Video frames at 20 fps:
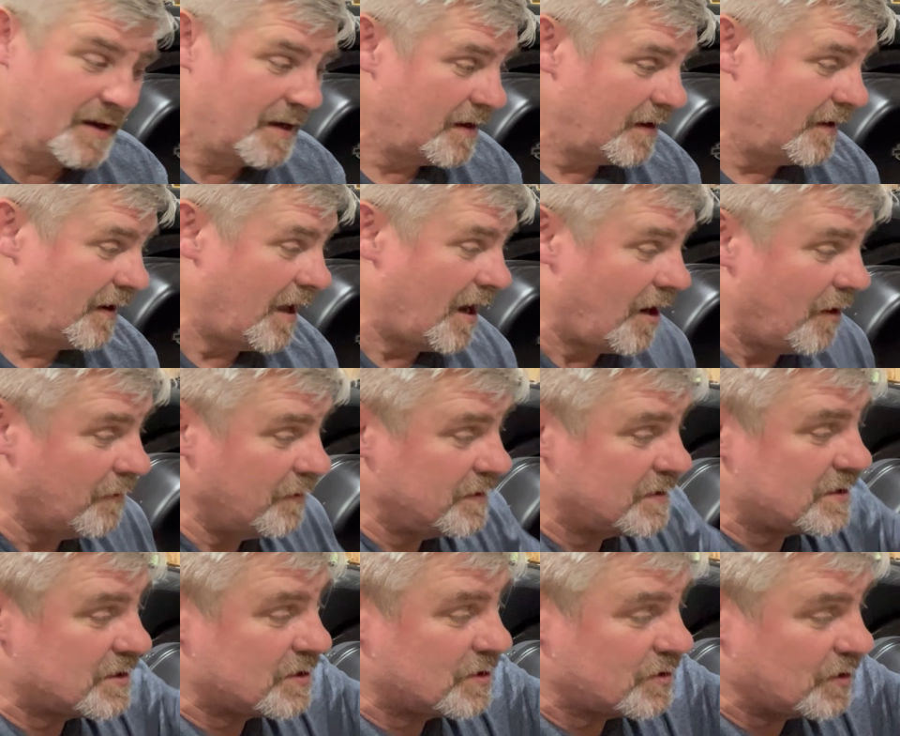And now I
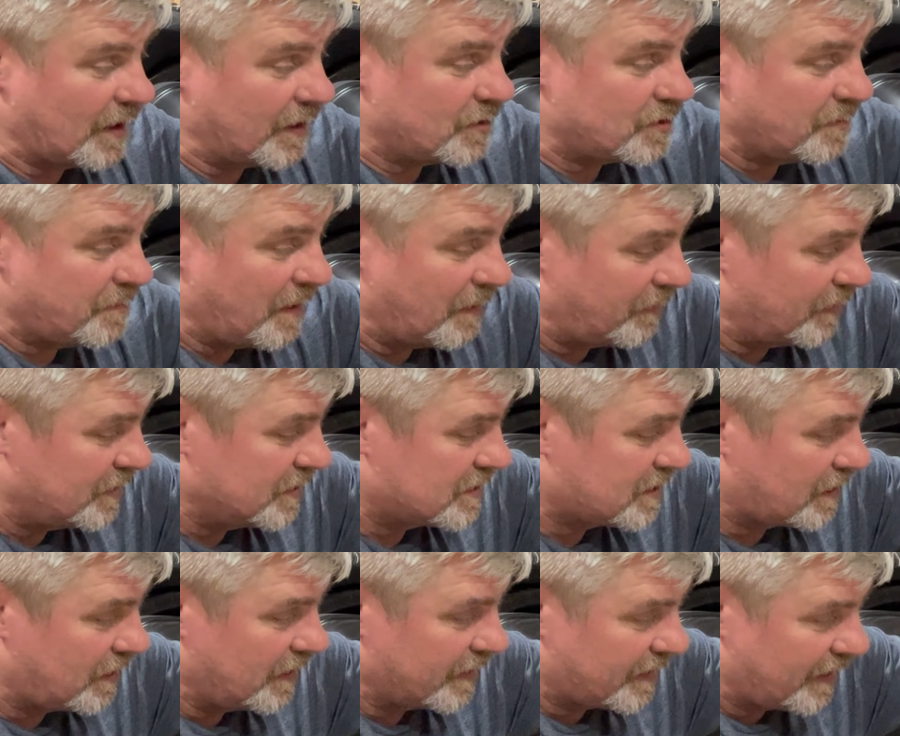should be able to
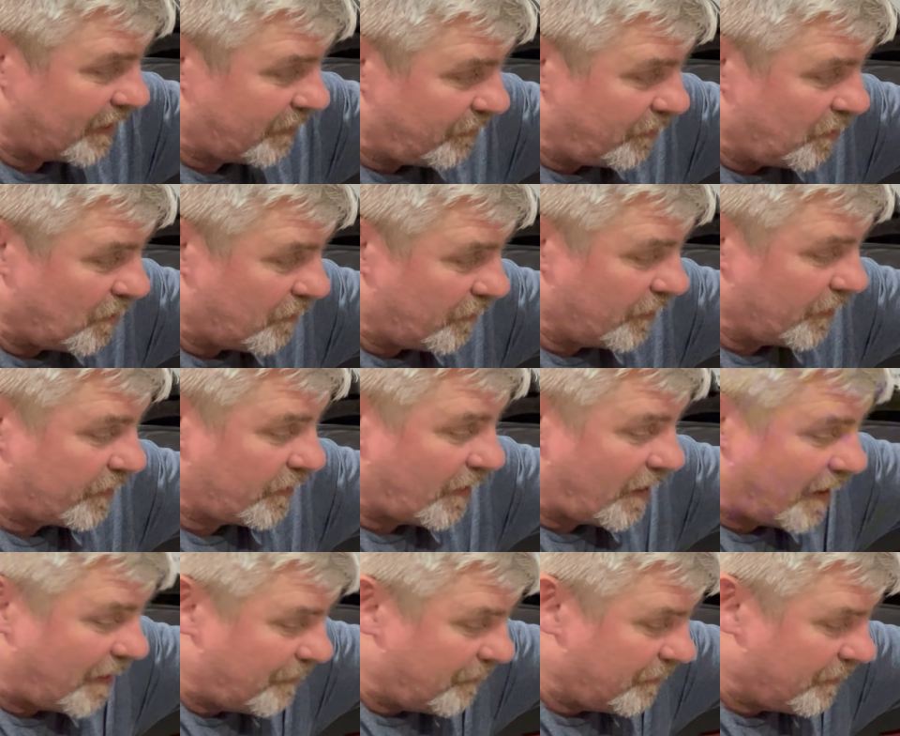just click that right over the
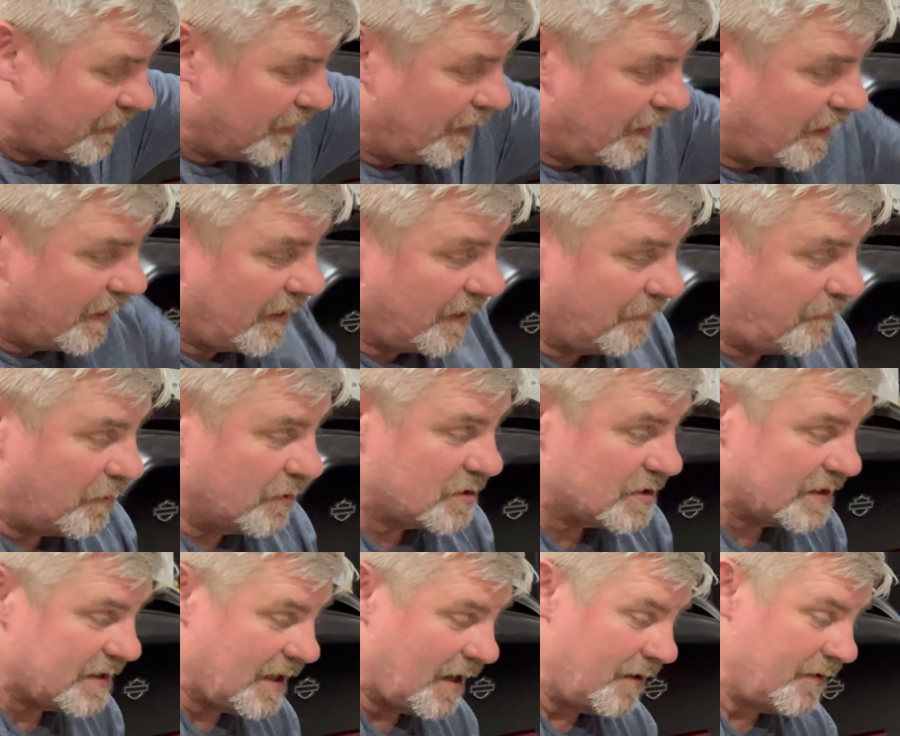top and push
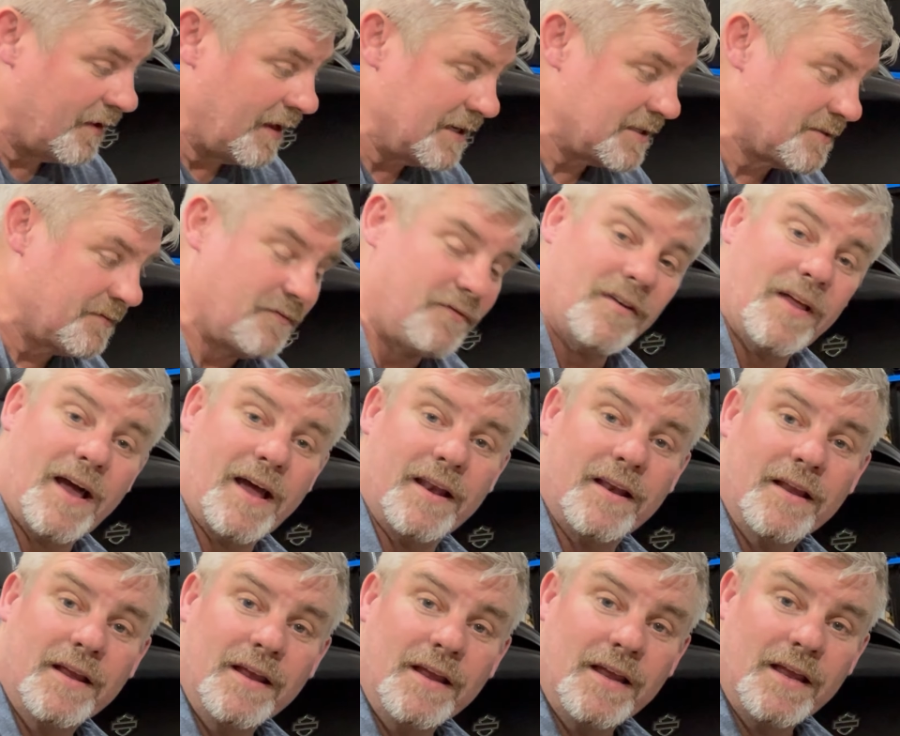it down nice and
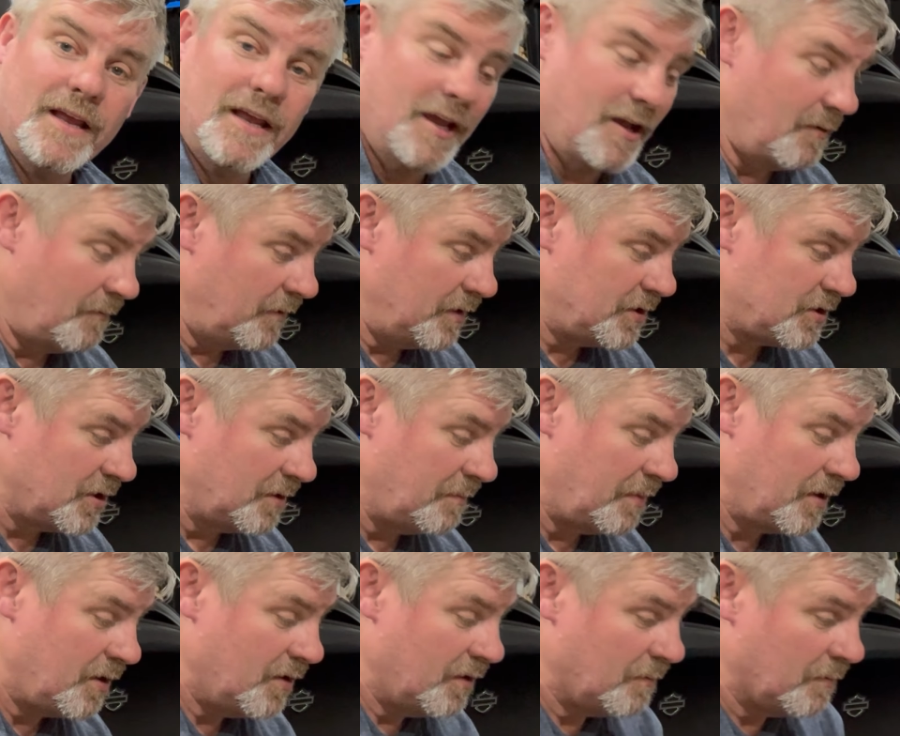flat, and we should
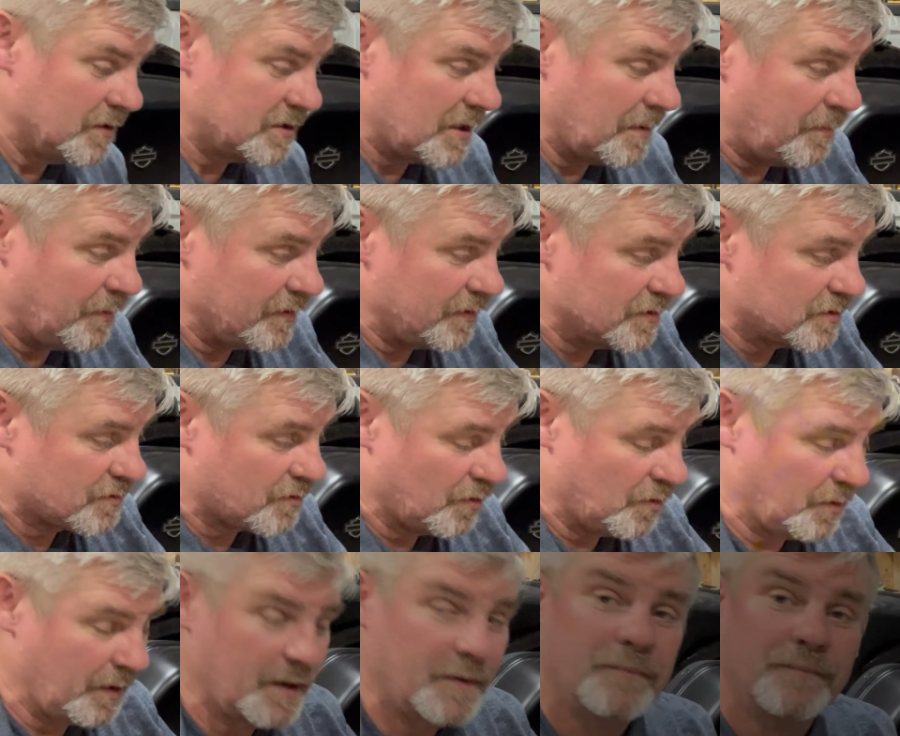be good once I put the
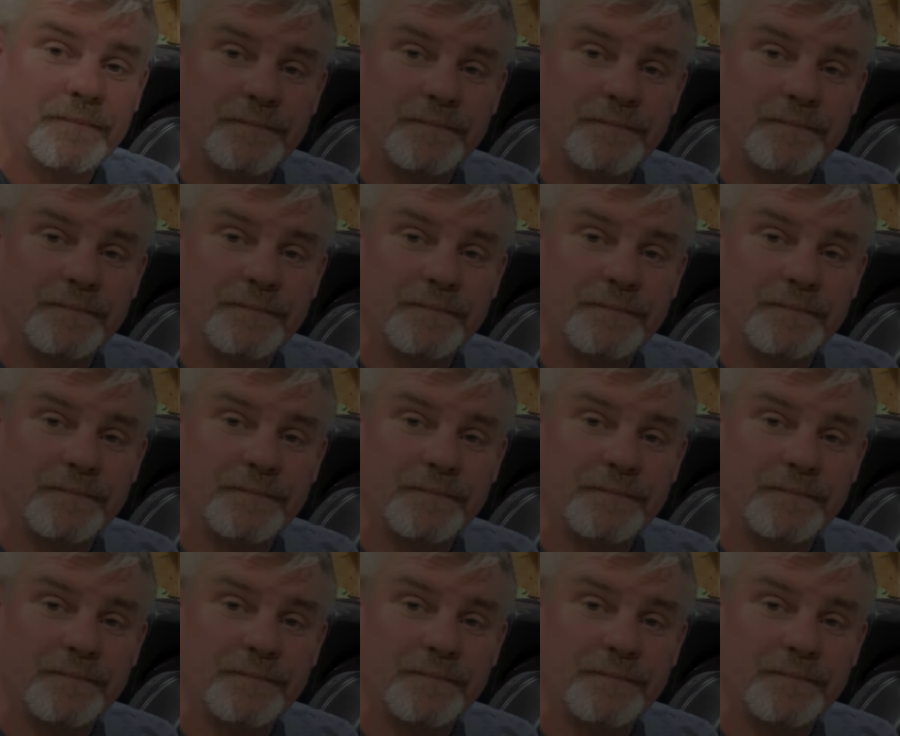screw in.